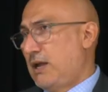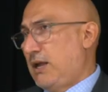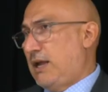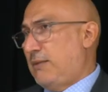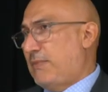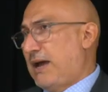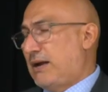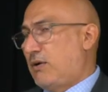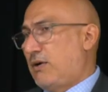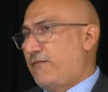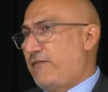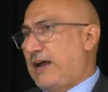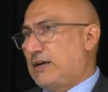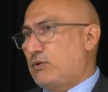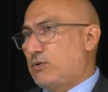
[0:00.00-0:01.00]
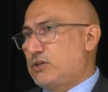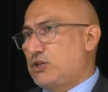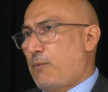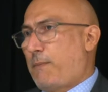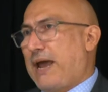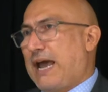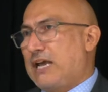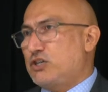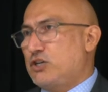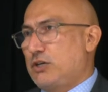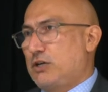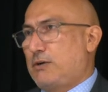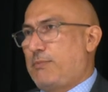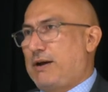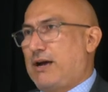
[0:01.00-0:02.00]
And matter of fact, we're so
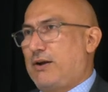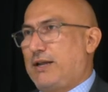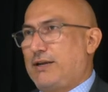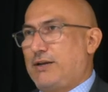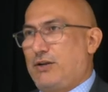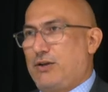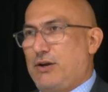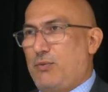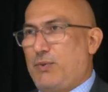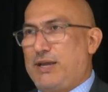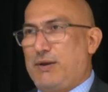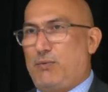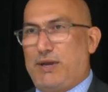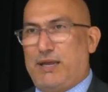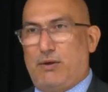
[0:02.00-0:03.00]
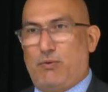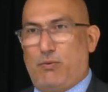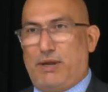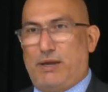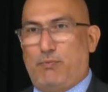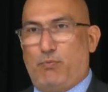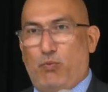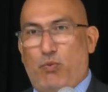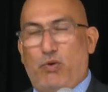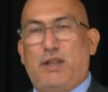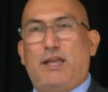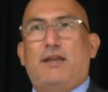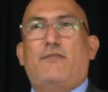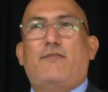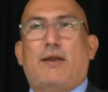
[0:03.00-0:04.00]
passionate about it, you know, we, we, we
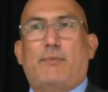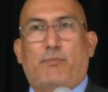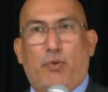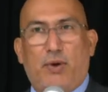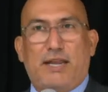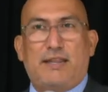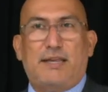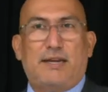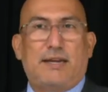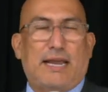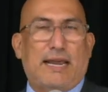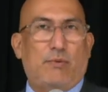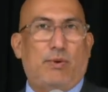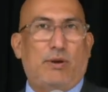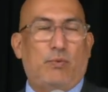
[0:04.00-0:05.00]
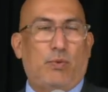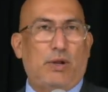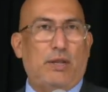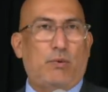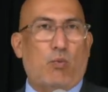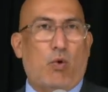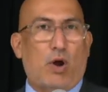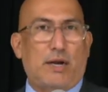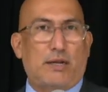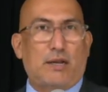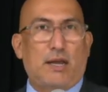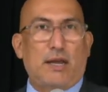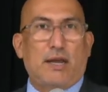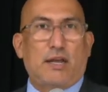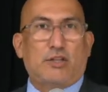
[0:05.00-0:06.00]
live and breathe it, and we really
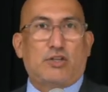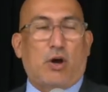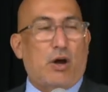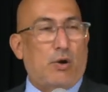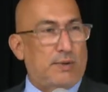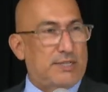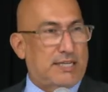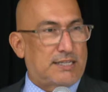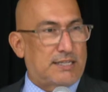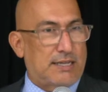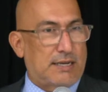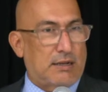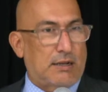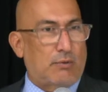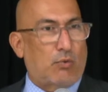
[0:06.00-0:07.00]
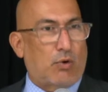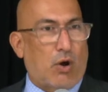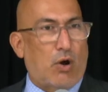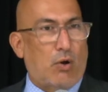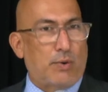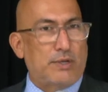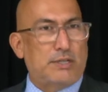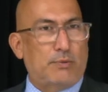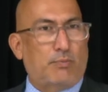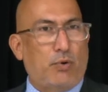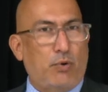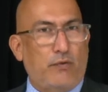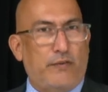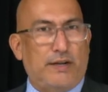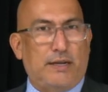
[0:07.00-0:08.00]
want to always excel, and we're always
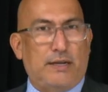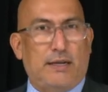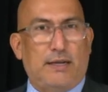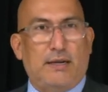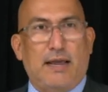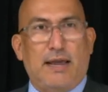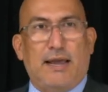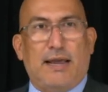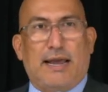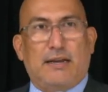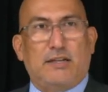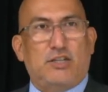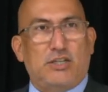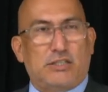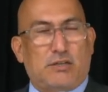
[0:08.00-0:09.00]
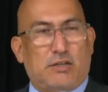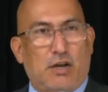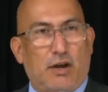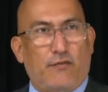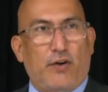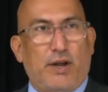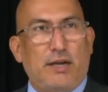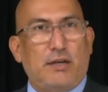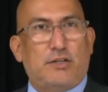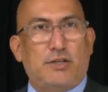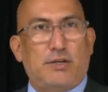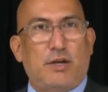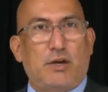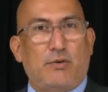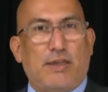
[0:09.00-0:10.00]
improving in it. And it's just comforting
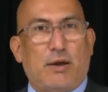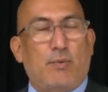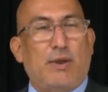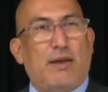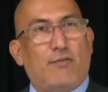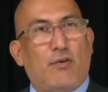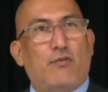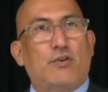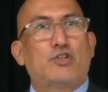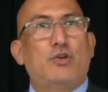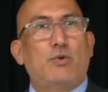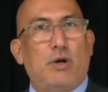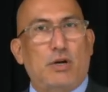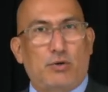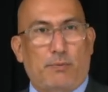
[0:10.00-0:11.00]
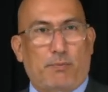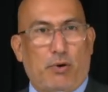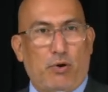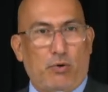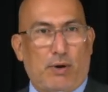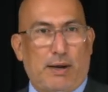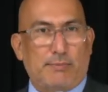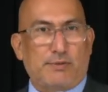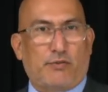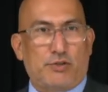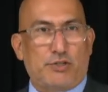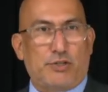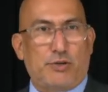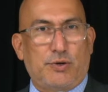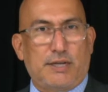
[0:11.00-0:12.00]
to know that we have over two hundred programs for
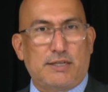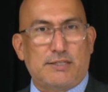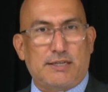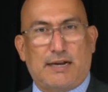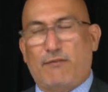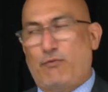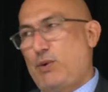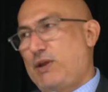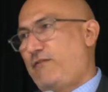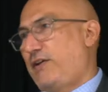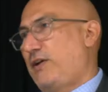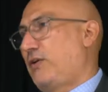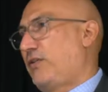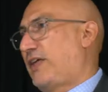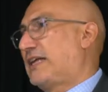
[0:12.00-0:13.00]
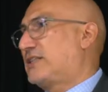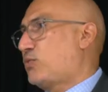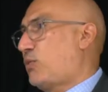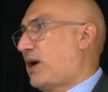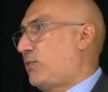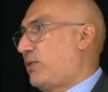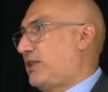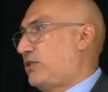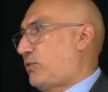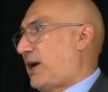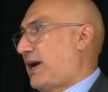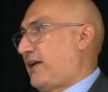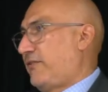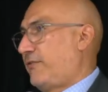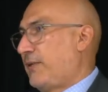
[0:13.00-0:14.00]
students, and we feel that's why we
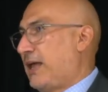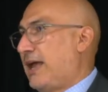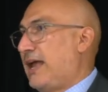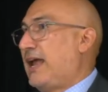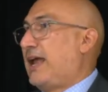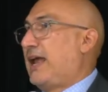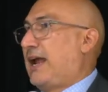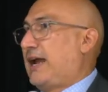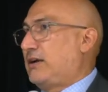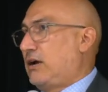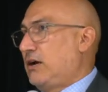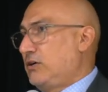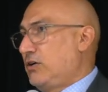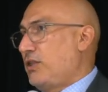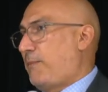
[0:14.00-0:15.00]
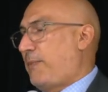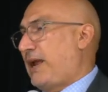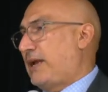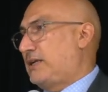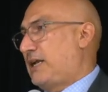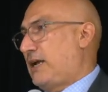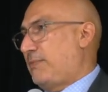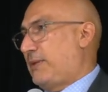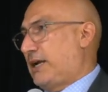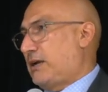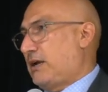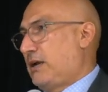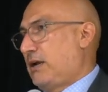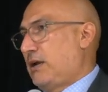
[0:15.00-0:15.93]
thrive. And under the pandemic,